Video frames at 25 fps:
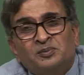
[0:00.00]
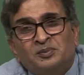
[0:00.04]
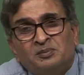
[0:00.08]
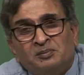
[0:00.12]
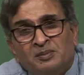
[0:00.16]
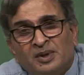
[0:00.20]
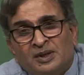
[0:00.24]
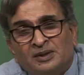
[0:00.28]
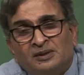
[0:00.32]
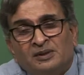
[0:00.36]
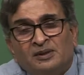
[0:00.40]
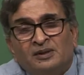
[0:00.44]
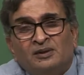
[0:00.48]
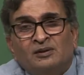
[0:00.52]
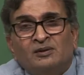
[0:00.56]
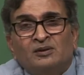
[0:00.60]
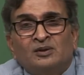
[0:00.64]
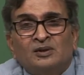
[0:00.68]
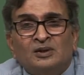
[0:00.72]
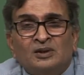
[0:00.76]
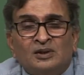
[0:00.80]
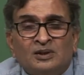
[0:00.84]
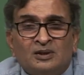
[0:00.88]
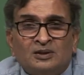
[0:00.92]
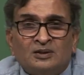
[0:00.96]
method
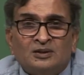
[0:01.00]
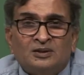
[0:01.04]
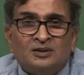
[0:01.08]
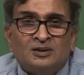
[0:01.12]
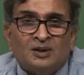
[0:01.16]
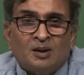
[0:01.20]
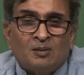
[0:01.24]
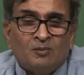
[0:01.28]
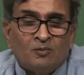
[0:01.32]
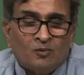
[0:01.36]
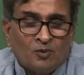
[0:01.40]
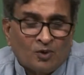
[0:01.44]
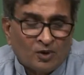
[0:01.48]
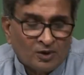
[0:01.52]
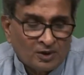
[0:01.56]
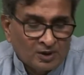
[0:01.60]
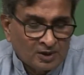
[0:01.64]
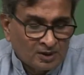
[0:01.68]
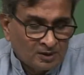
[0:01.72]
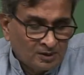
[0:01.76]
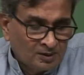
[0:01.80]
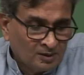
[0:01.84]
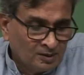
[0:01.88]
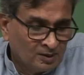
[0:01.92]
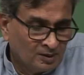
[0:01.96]
some
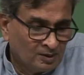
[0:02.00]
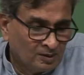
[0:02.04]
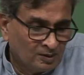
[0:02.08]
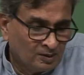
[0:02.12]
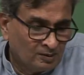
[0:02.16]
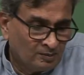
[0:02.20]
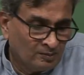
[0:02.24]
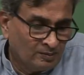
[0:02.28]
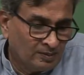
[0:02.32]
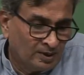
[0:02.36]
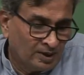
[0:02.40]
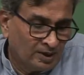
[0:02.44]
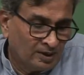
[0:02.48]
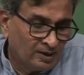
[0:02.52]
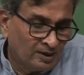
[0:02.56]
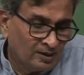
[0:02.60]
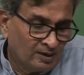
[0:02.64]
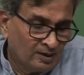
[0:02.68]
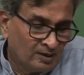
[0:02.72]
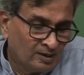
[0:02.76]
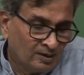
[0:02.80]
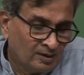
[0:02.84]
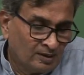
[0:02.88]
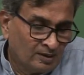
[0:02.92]
water may